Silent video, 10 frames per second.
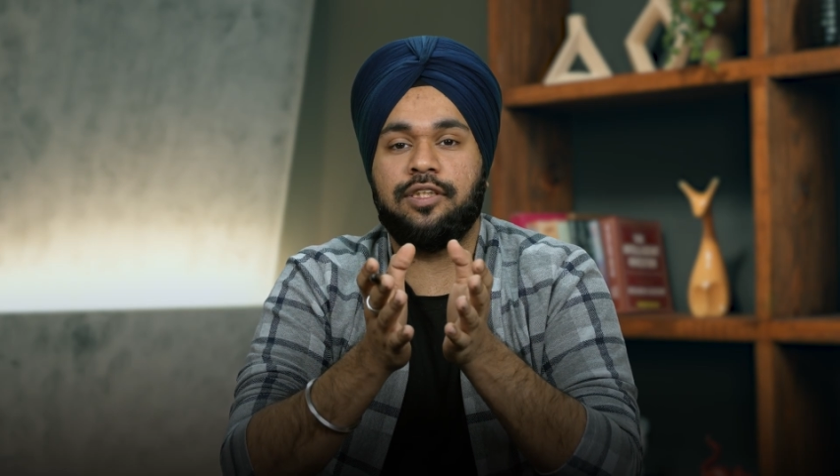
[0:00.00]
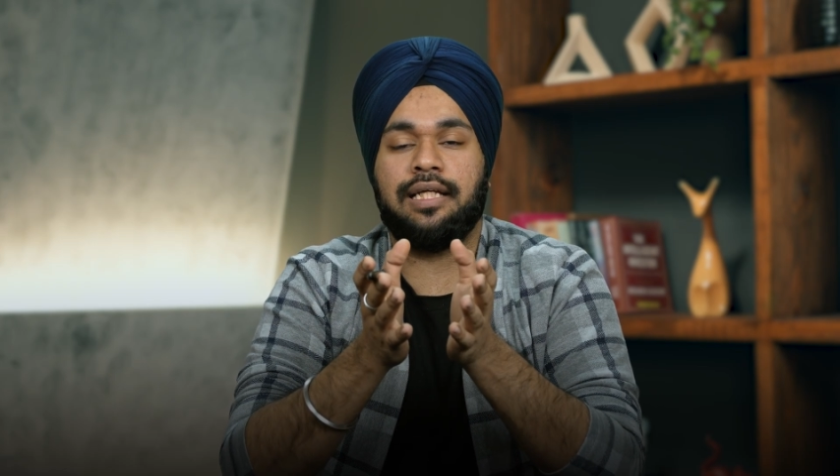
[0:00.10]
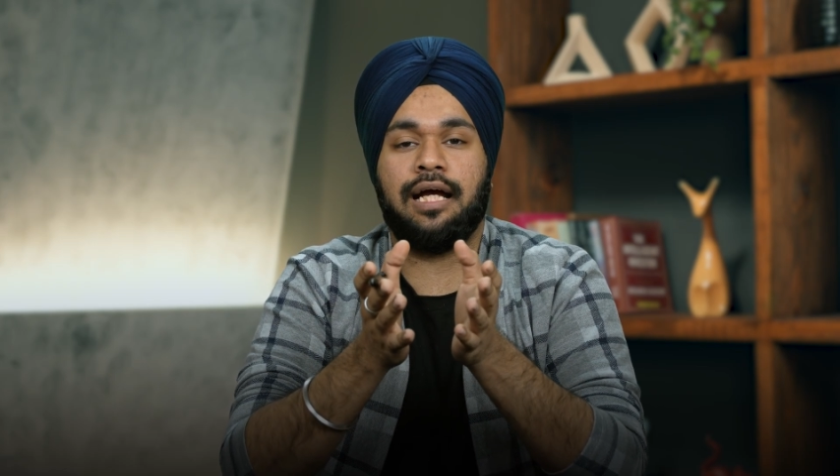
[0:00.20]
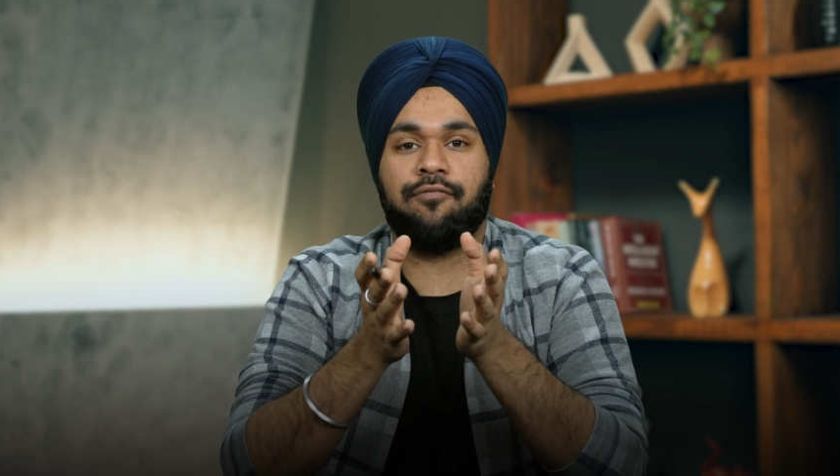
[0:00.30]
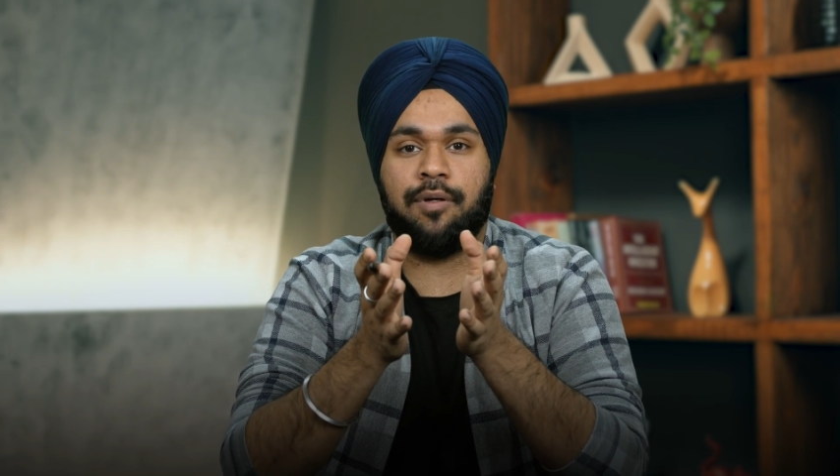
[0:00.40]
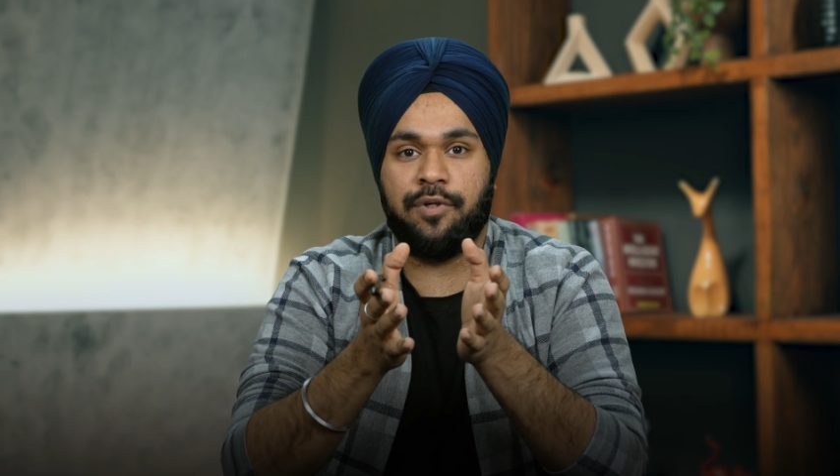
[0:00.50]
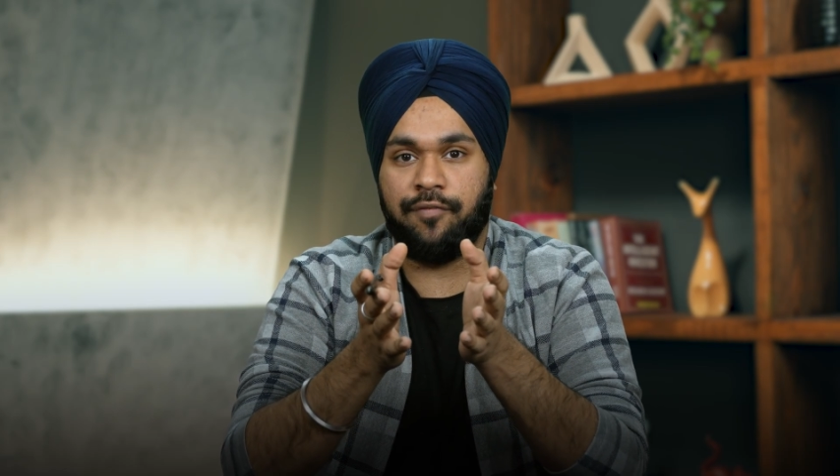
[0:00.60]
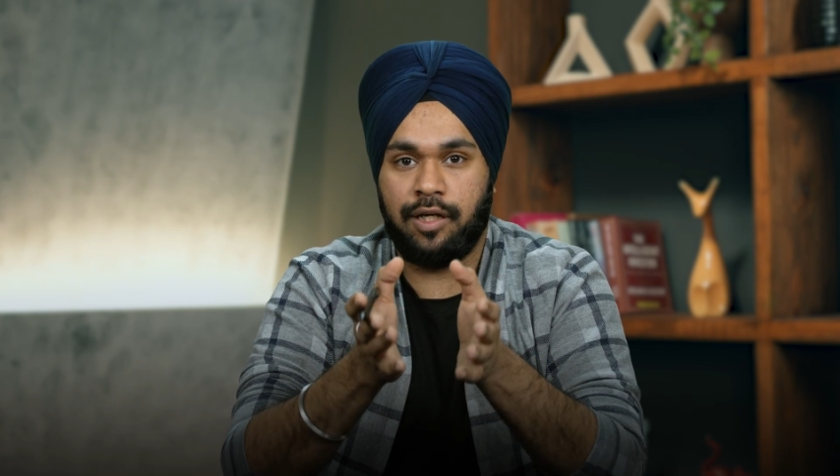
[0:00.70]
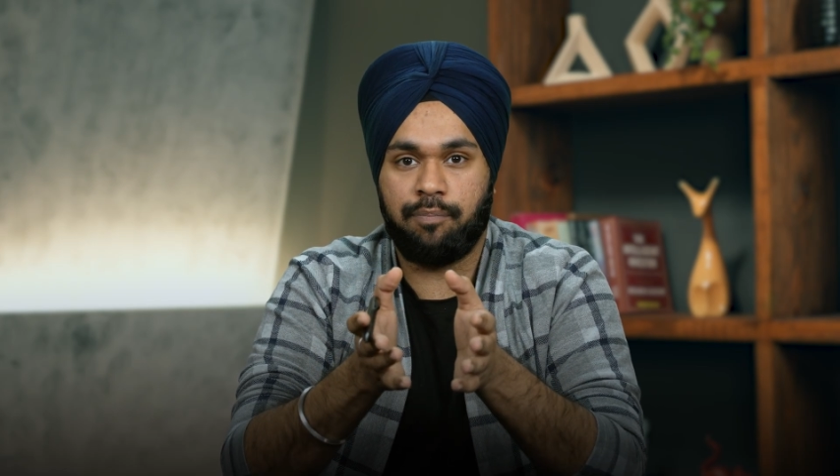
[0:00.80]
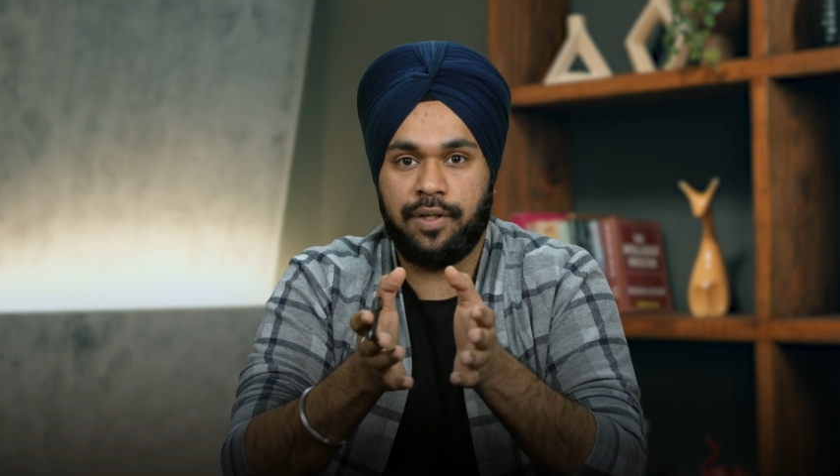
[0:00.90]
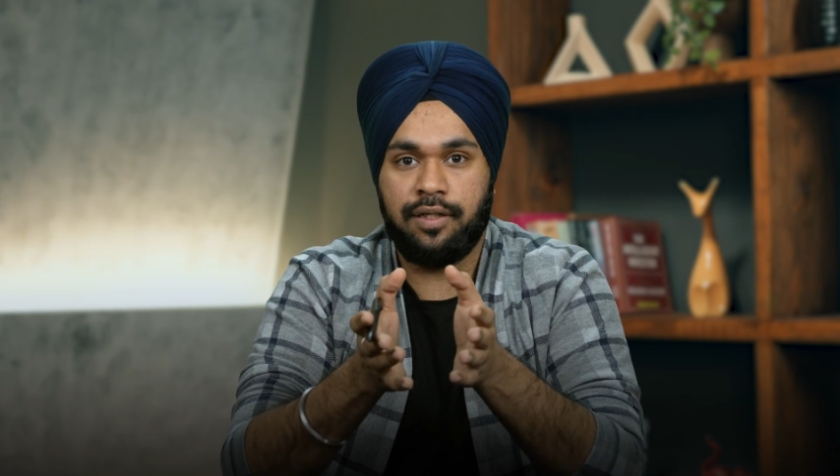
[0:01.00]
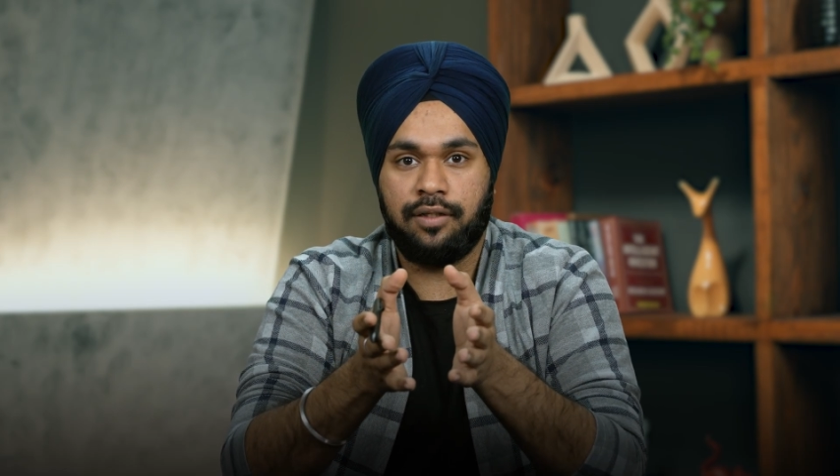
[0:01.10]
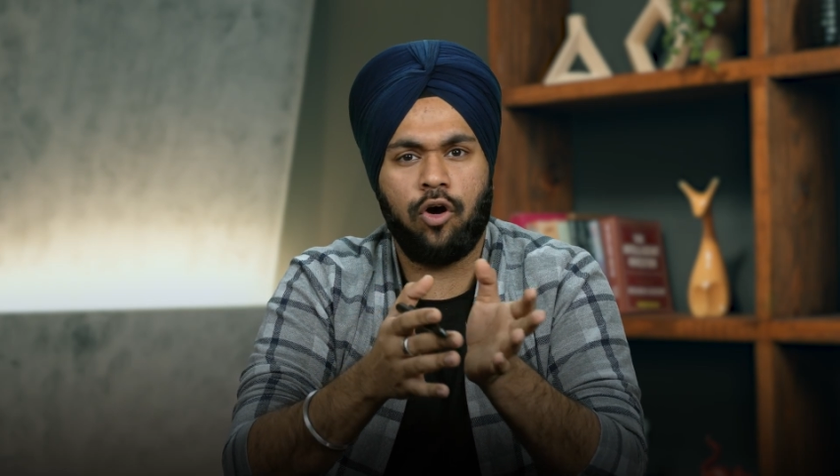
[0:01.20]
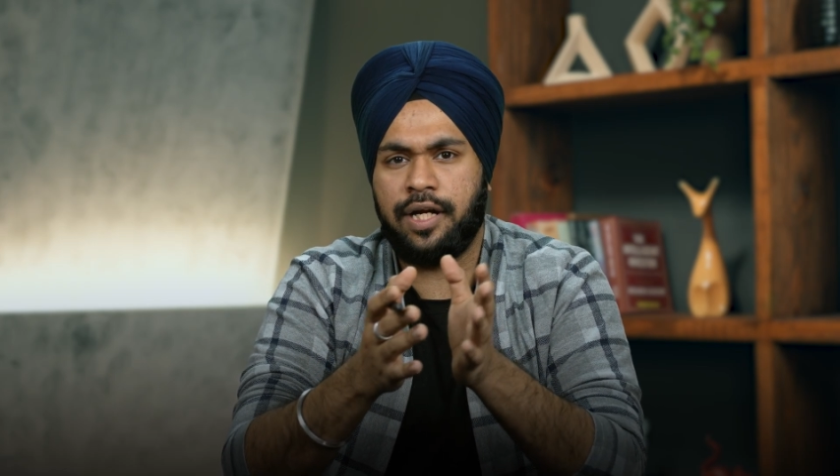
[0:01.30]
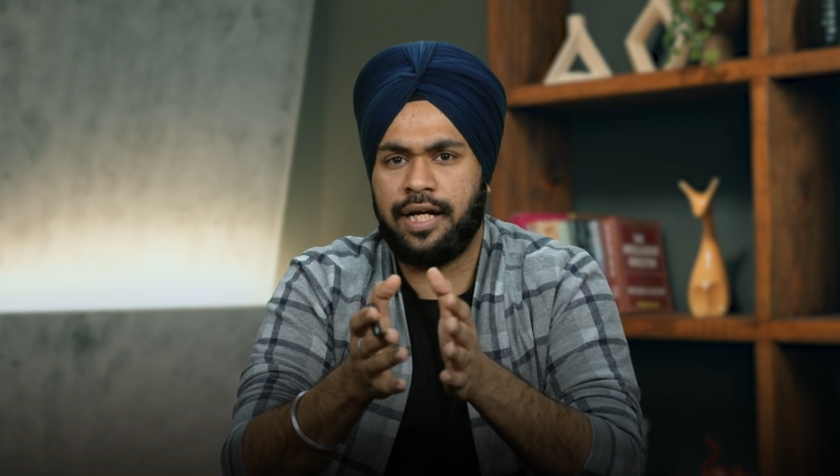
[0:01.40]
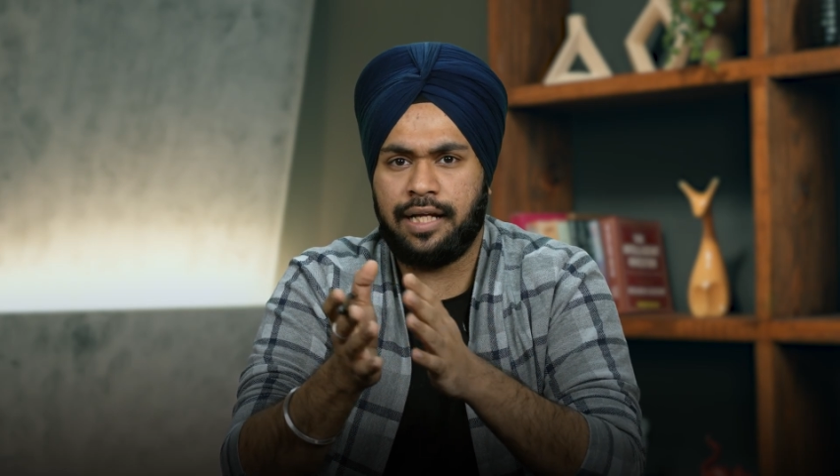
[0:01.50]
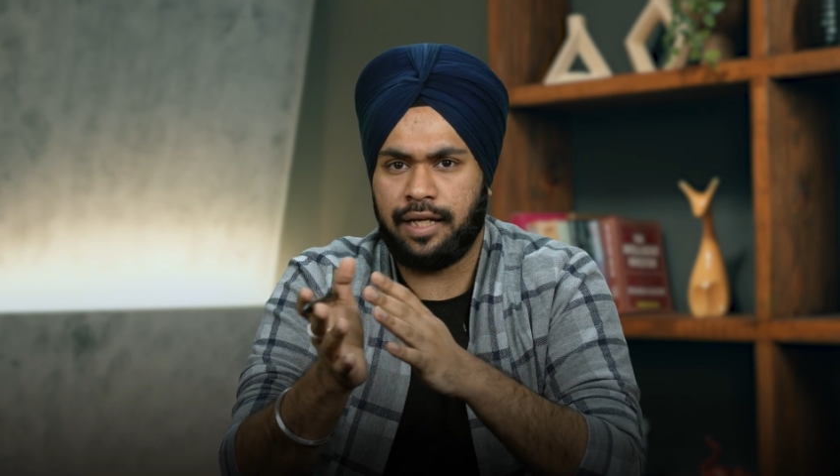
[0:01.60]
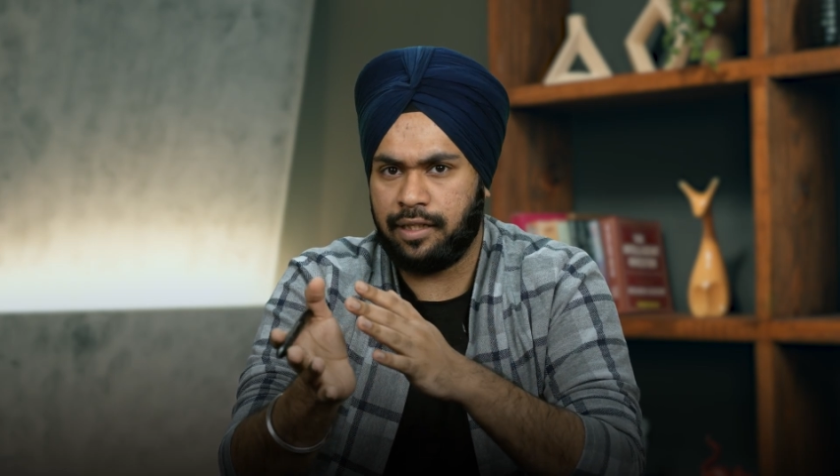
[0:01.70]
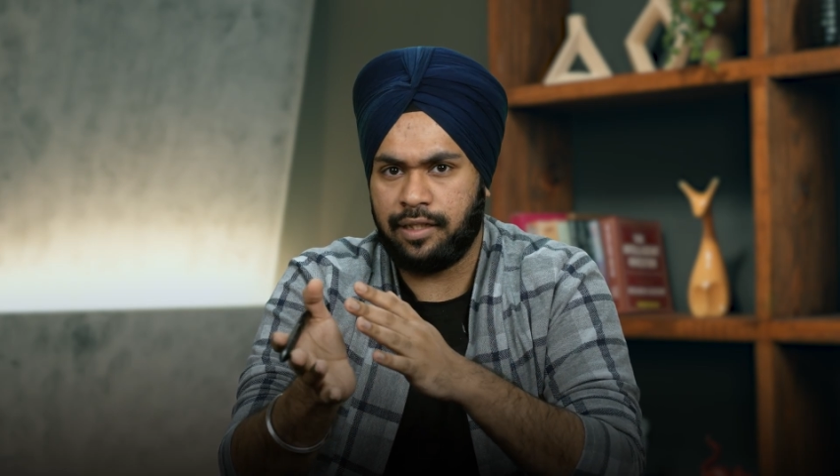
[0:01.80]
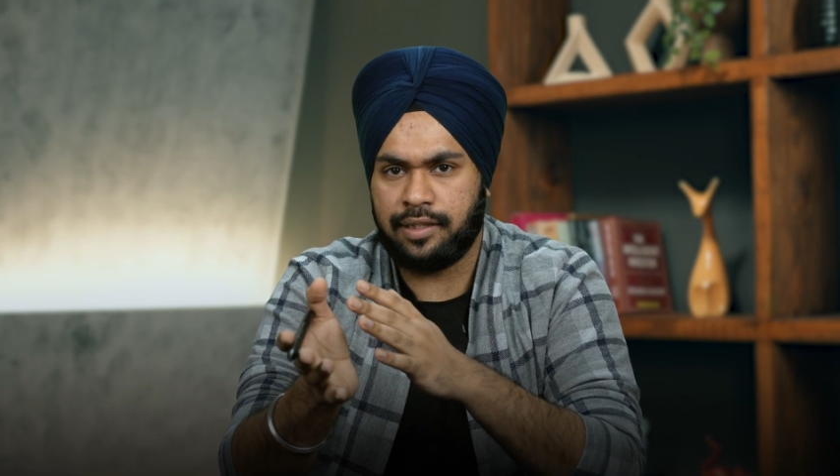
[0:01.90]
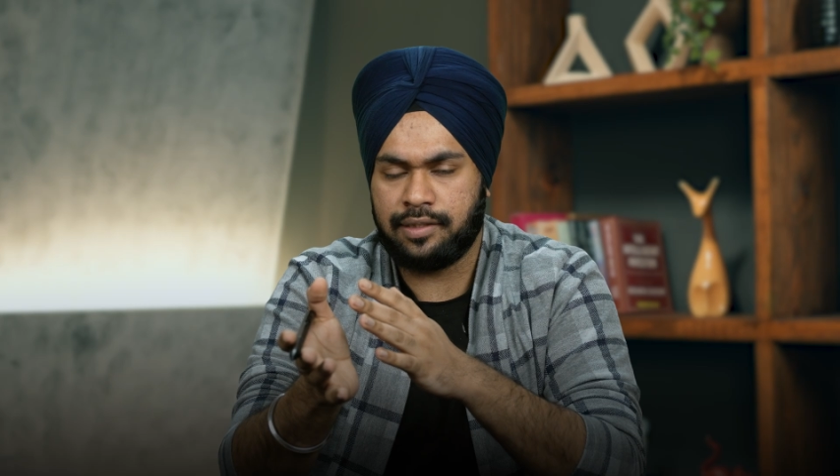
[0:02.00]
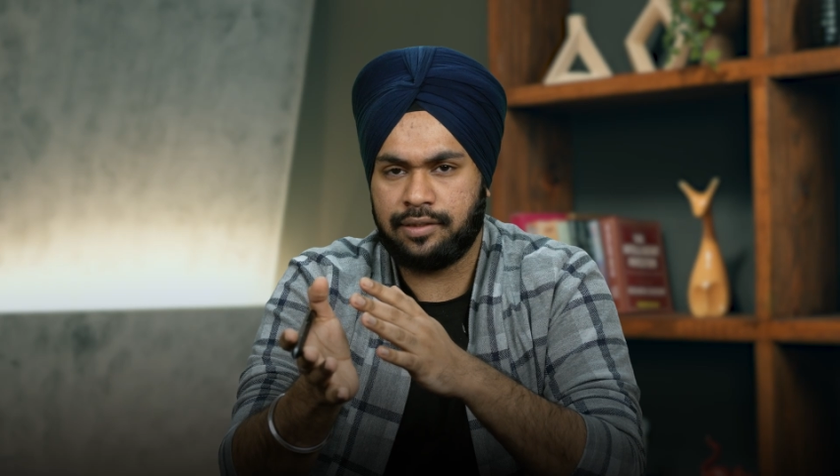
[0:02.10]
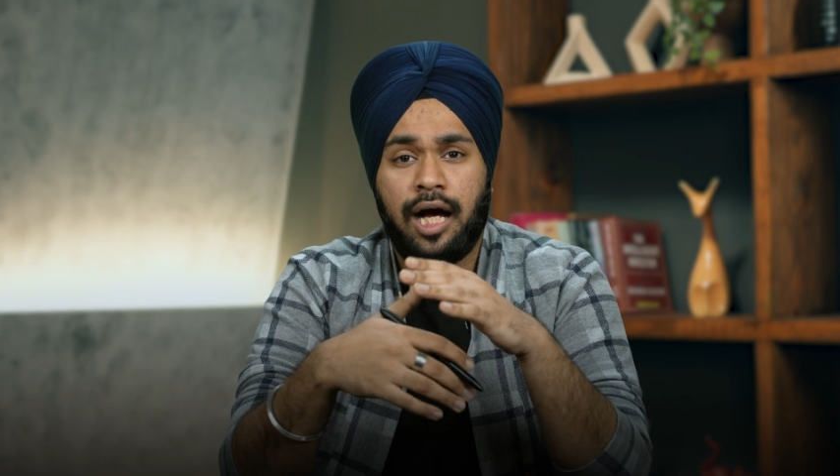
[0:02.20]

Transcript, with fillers: stack web development or data analytics.